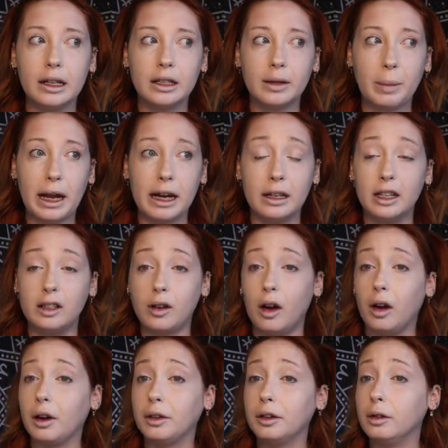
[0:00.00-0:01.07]
dependent
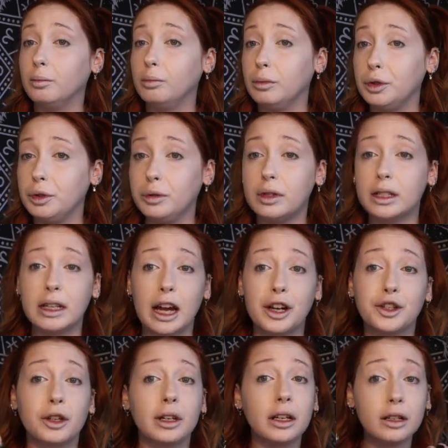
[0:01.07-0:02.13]
on the mood,
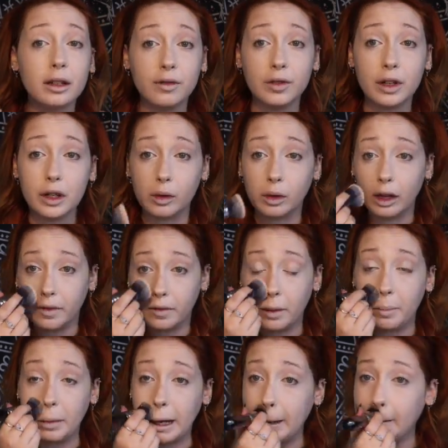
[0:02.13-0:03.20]
stature, individual of the
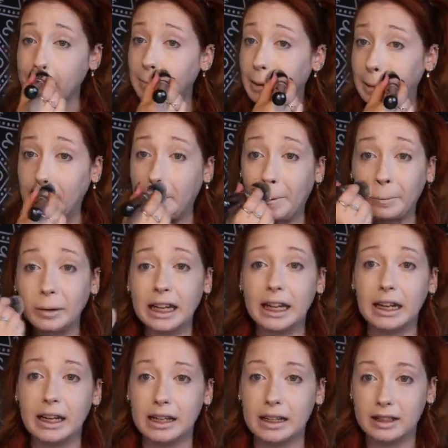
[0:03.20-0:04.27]
being, but normally
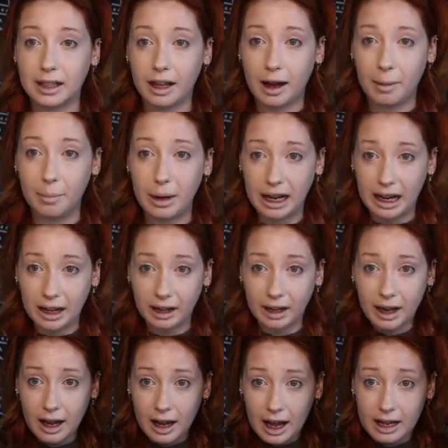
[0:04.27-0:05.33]
it is emitting
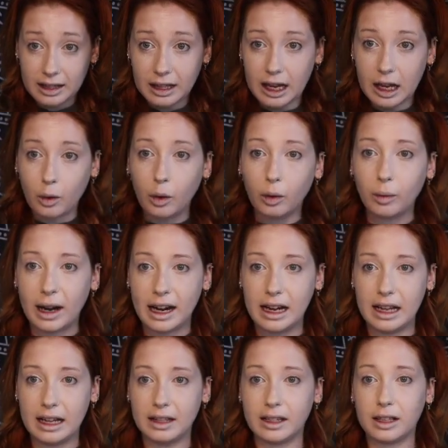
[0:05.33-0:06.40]
as an equal
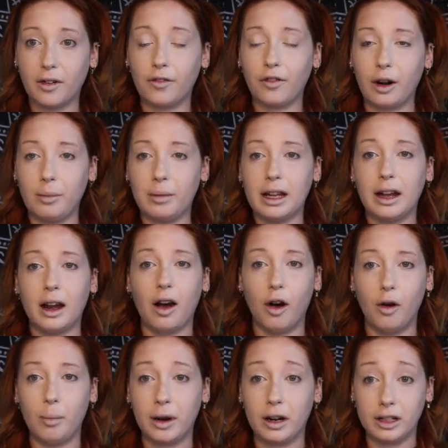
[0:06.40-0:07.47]
radiance from
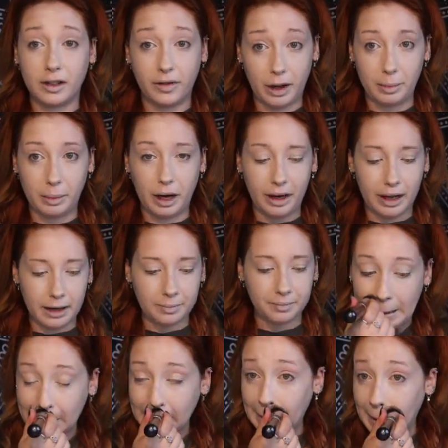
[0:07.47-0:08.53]
all parts of our body.
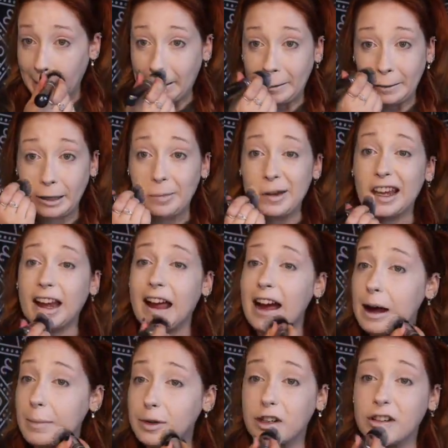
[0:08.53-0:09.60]
These can actually be
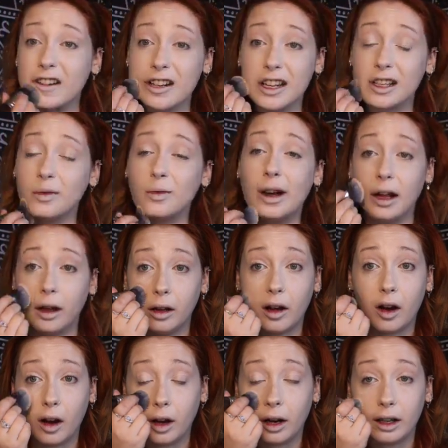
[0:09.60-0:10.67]
captured as well
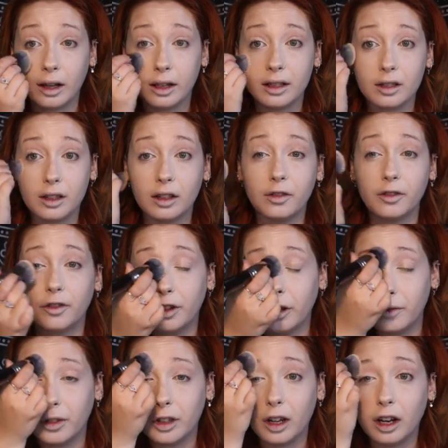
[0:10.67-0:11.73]
on certain film
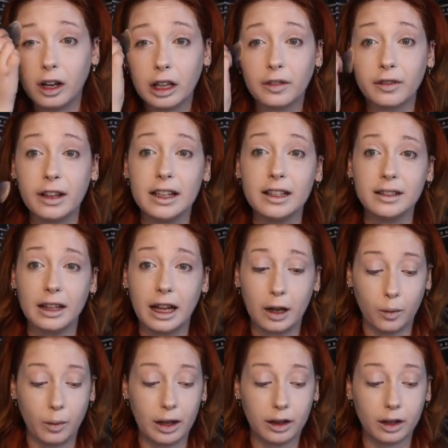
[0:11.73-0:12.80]
photographies,
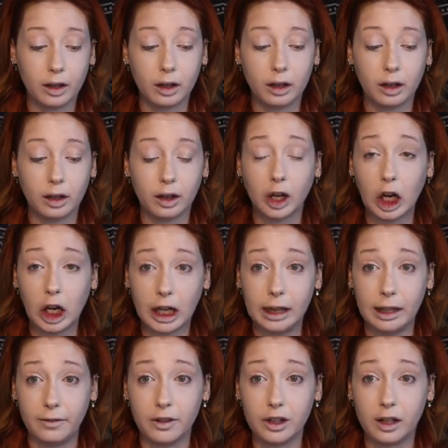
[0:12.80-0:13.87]
like with
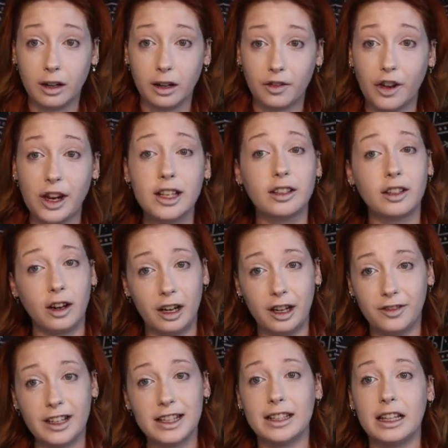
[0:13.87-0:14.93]
Kirkland photography, sorry
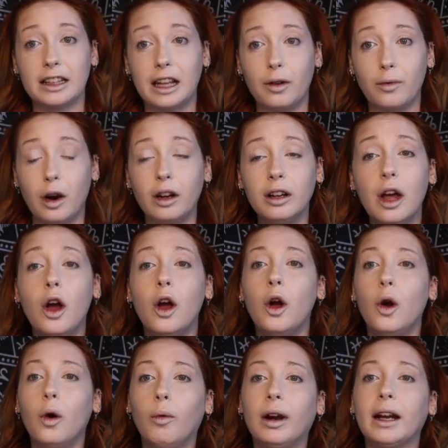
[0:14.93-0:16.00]
if I said that wrong,
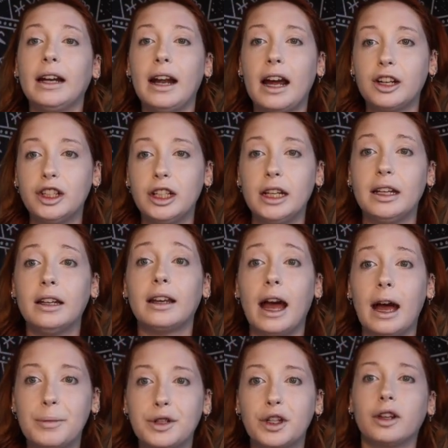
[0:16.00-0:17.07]
where it can actually
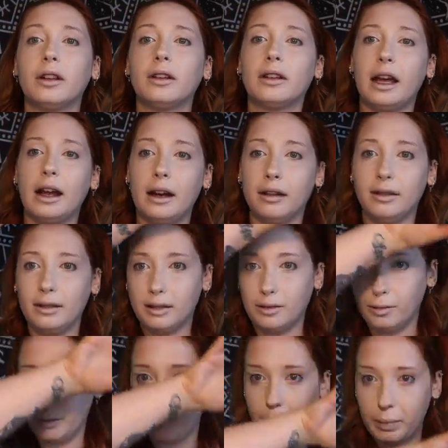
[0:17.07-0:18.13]
capture that
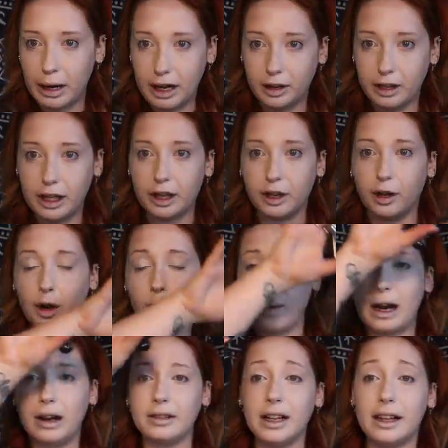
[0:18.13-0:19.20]
barrier
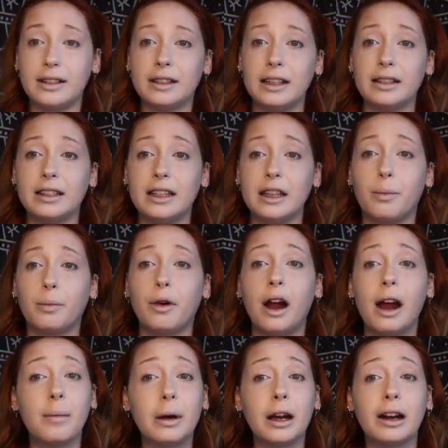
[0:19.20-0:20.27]
around us and see the
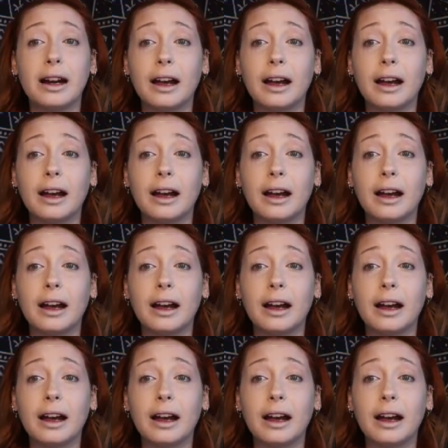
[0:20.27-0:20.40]
primary